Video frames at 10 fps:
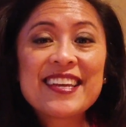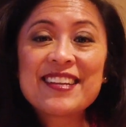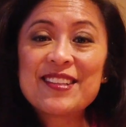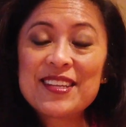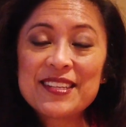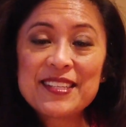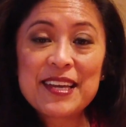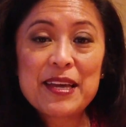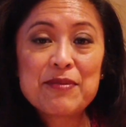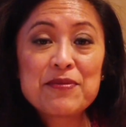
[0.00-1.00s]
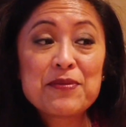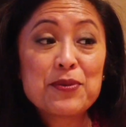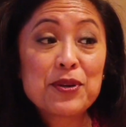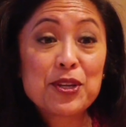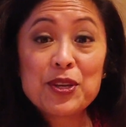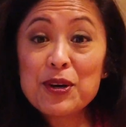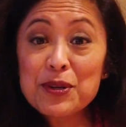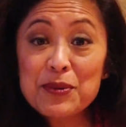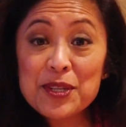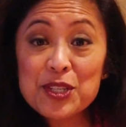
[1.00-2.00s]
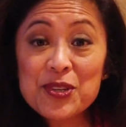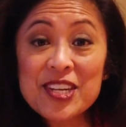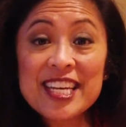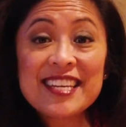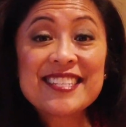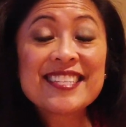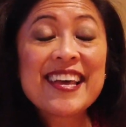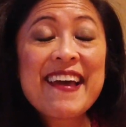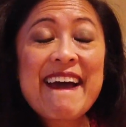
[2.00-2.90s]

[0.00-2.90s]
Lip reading: I had a lot of time for yoga retreats.